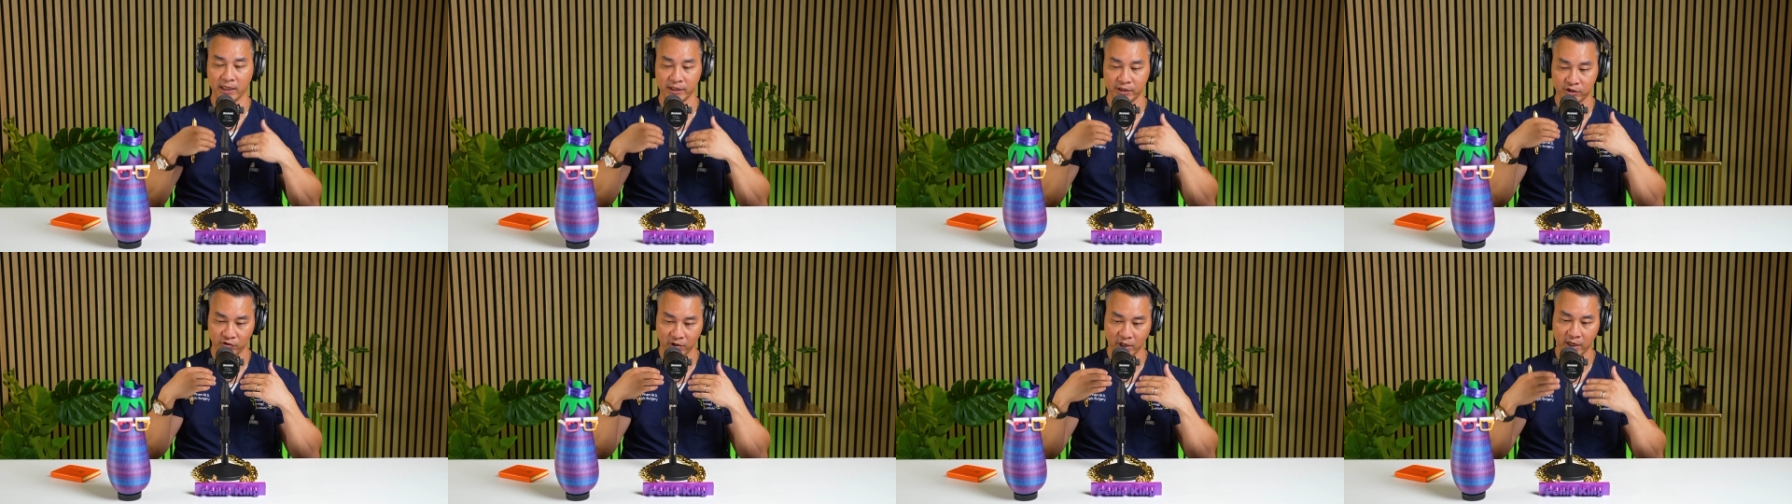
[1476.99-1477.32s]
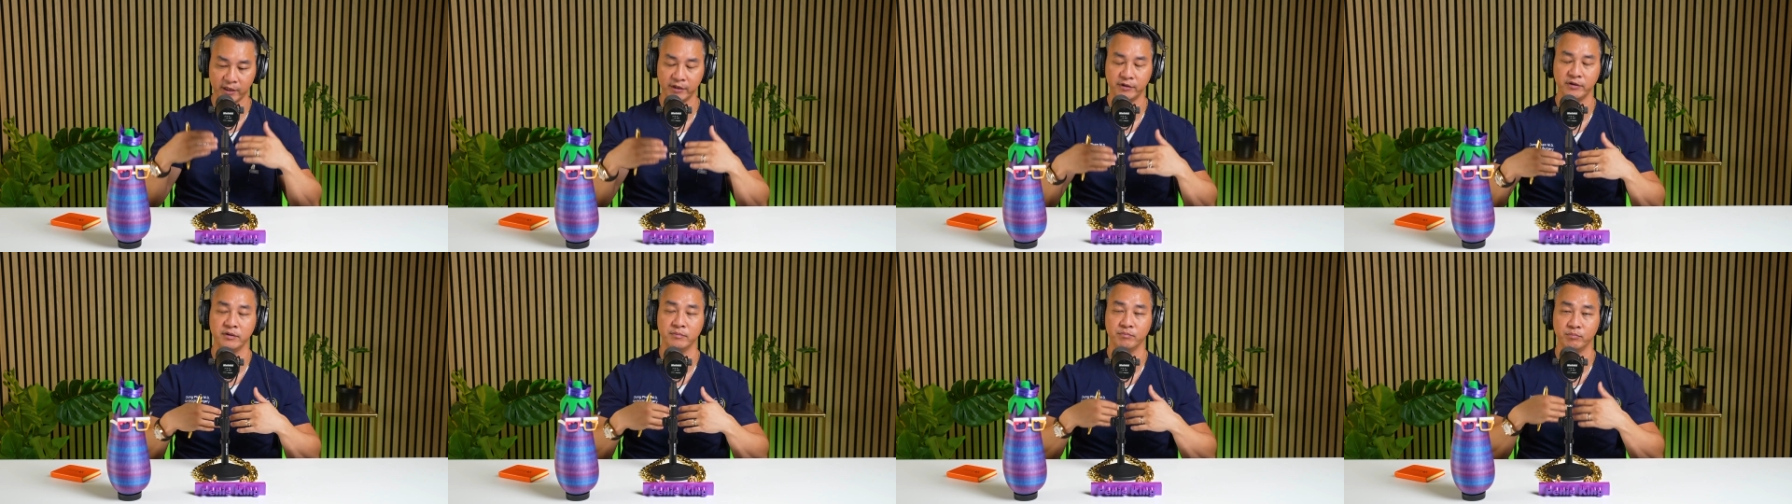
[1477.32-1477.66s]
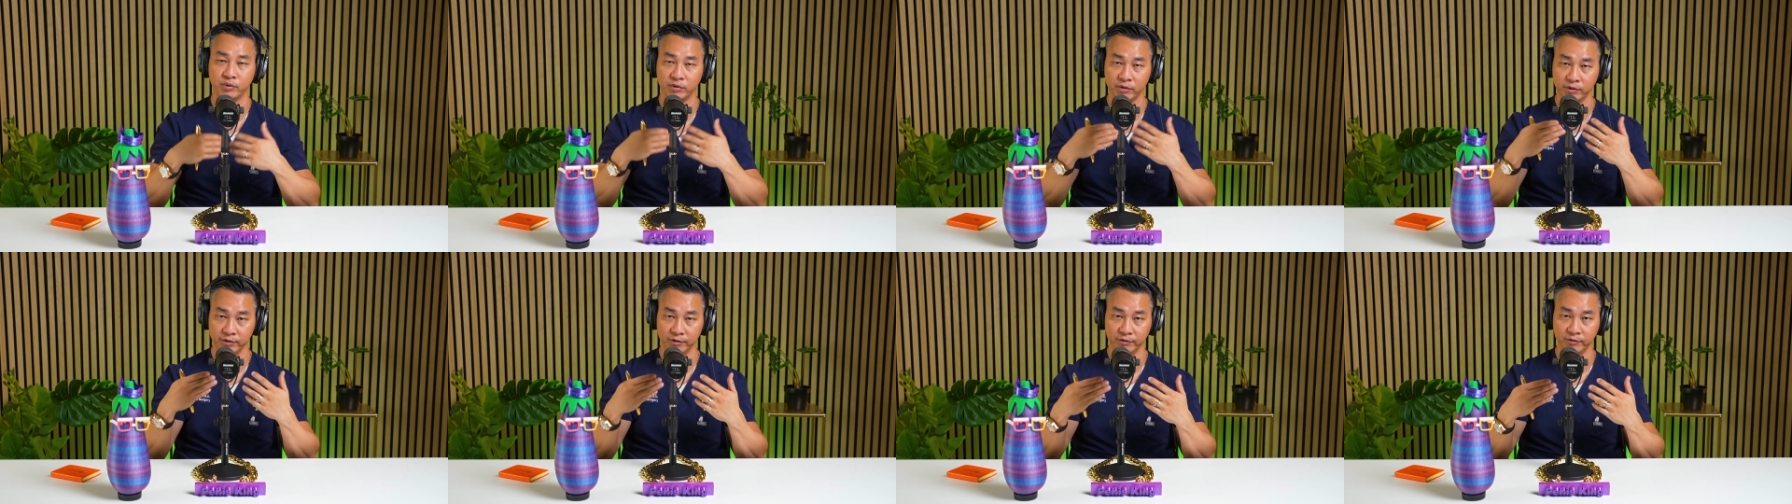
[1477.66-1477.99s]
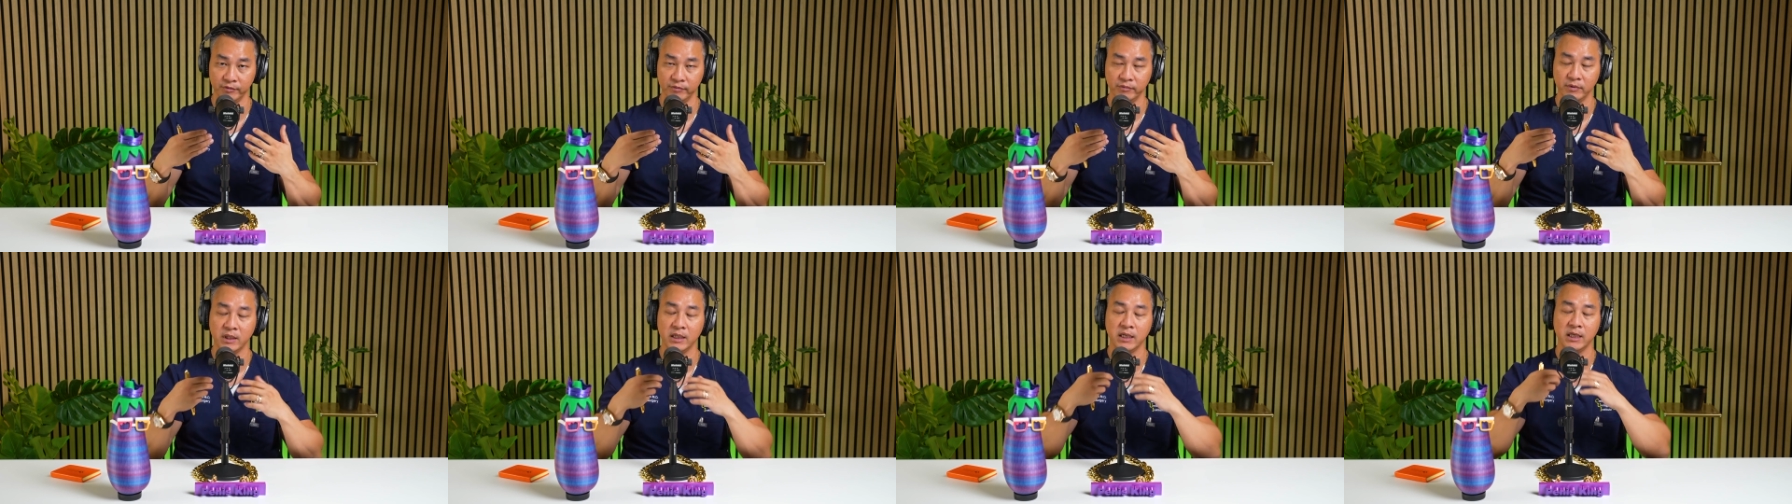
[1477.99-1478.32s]
try to improve.
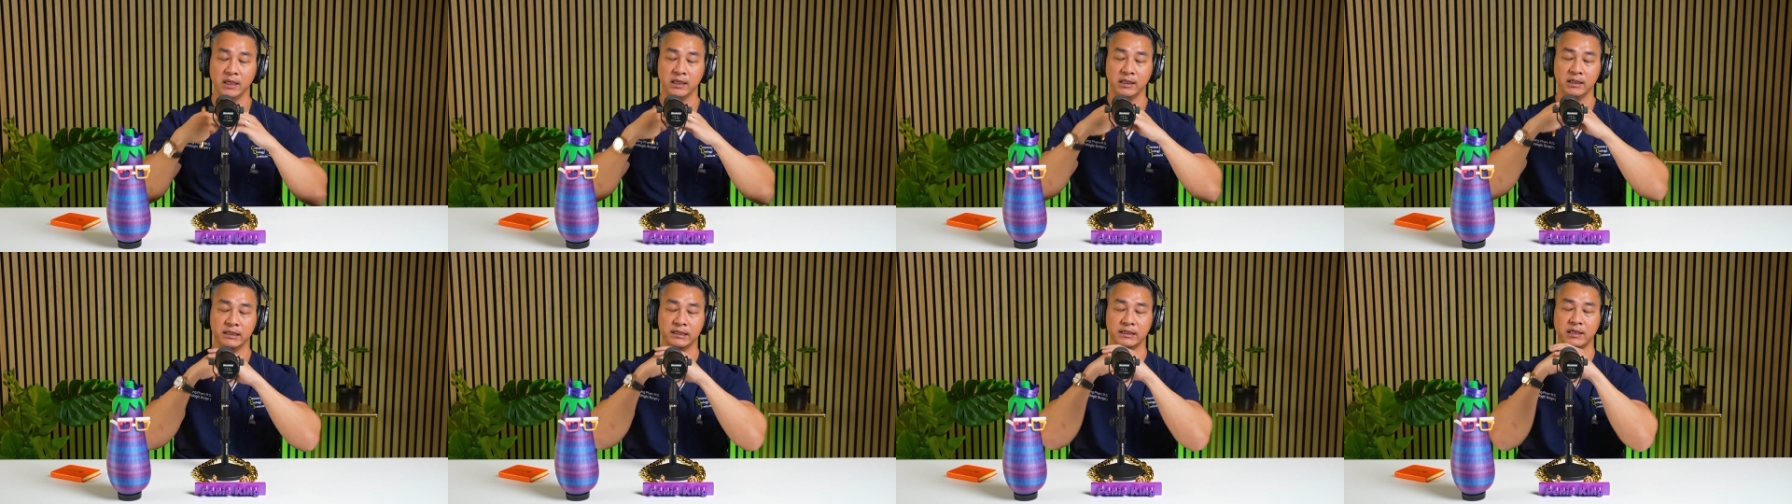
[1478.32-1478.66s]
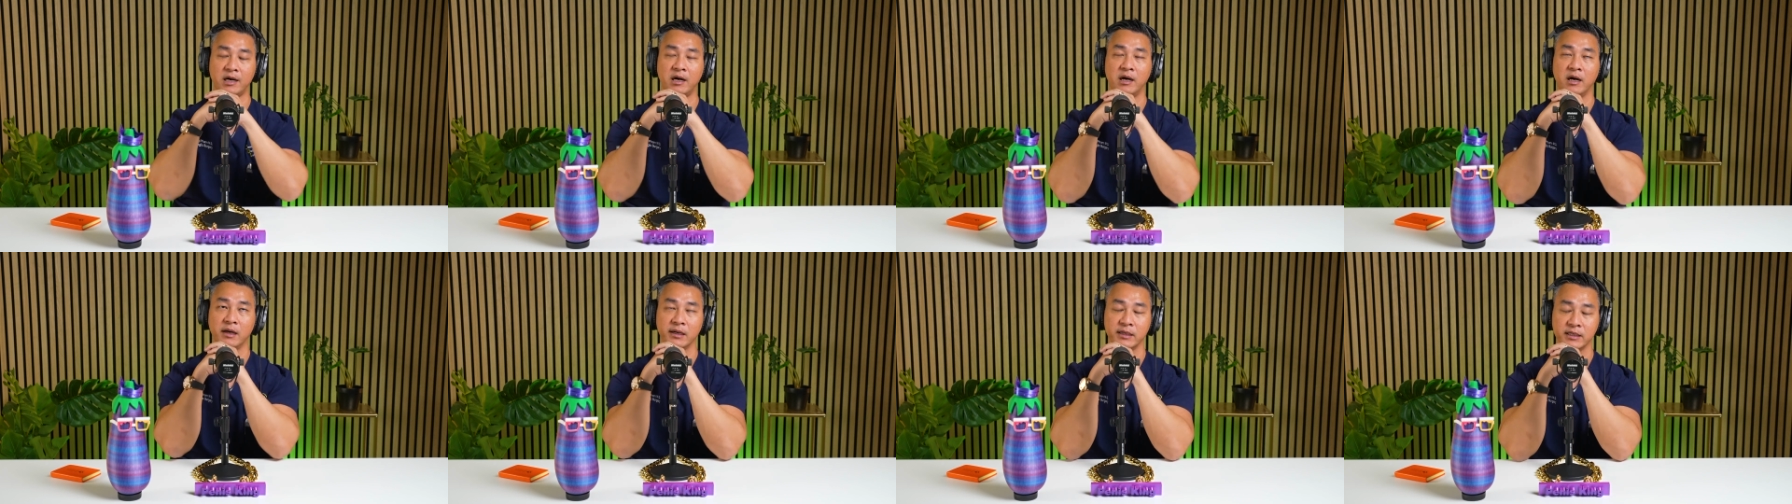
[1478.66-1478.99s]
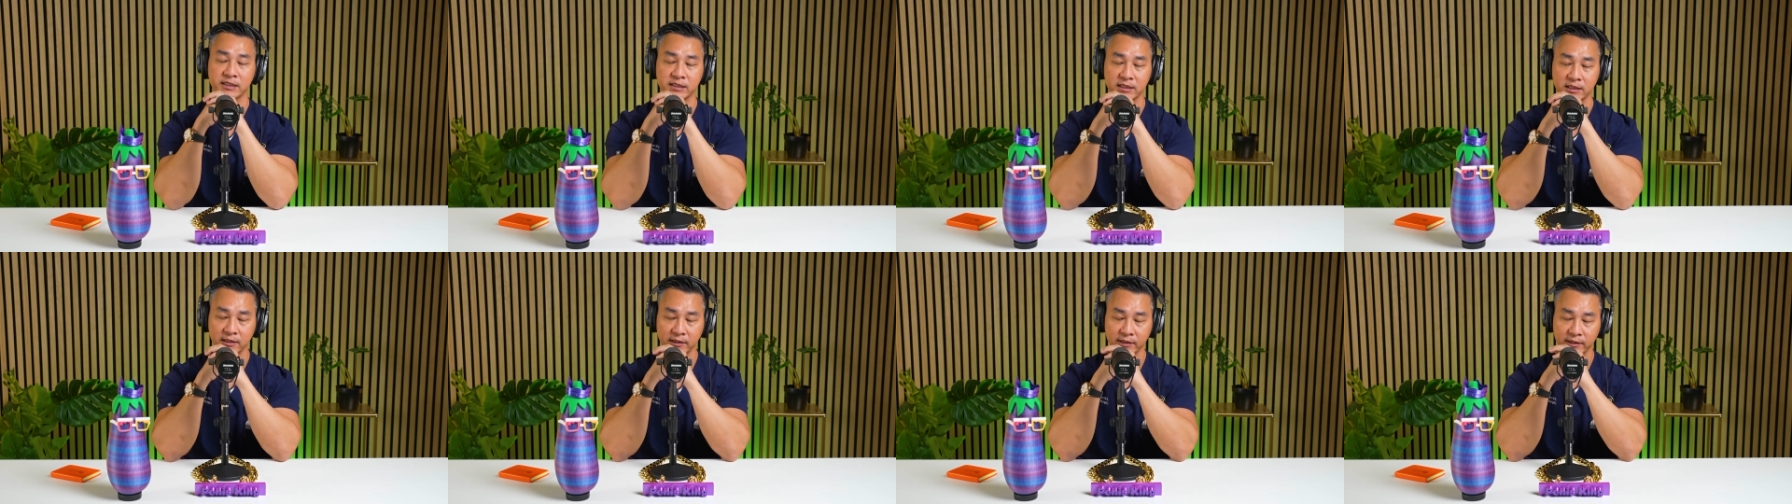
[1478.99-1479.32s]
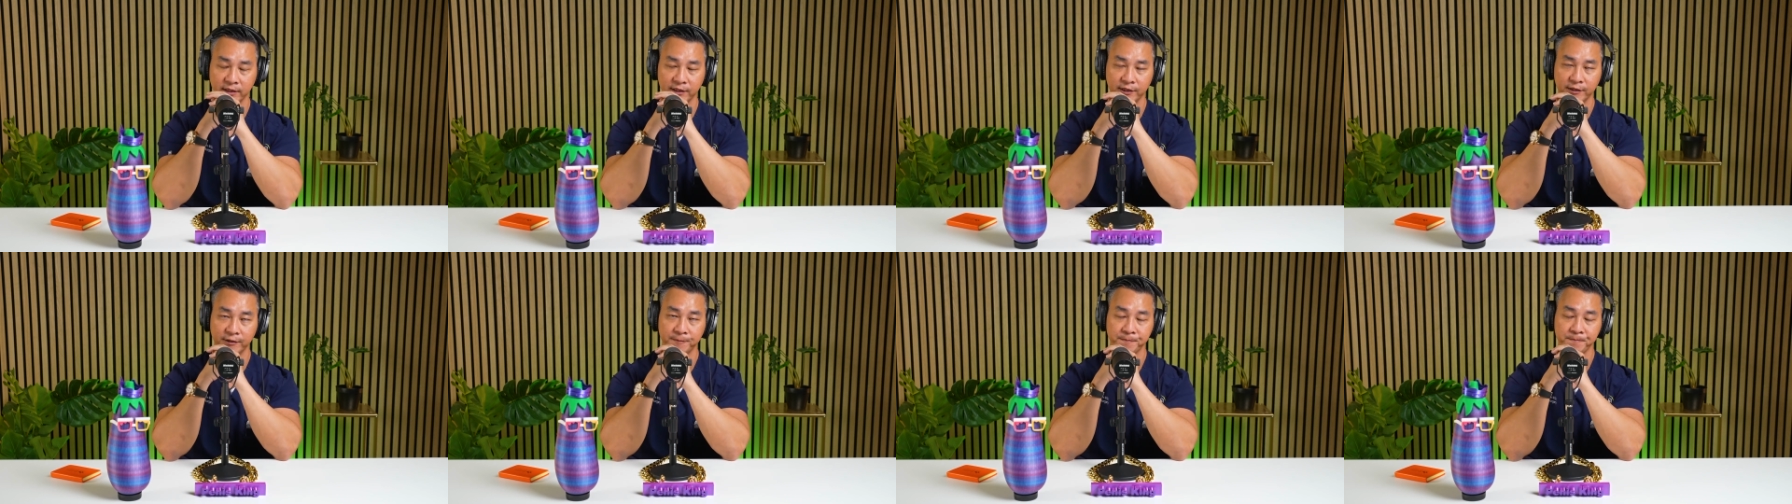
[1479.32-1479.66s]
Because
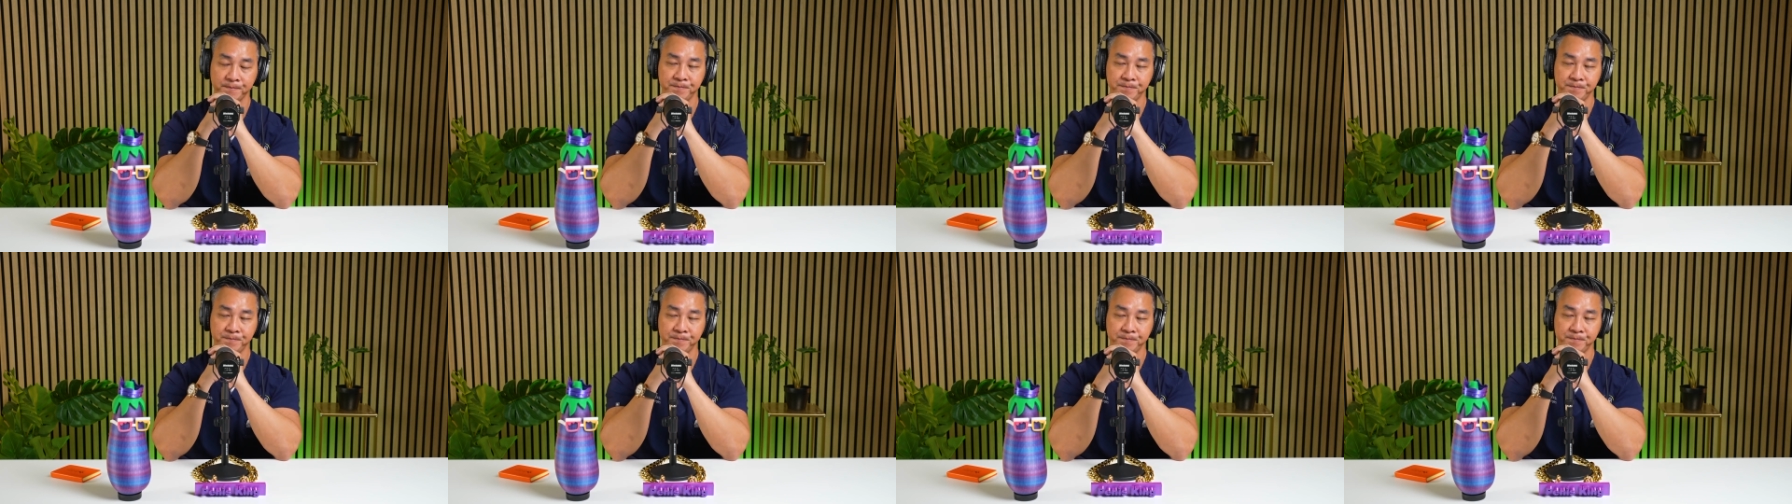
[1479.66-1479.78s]
honestly,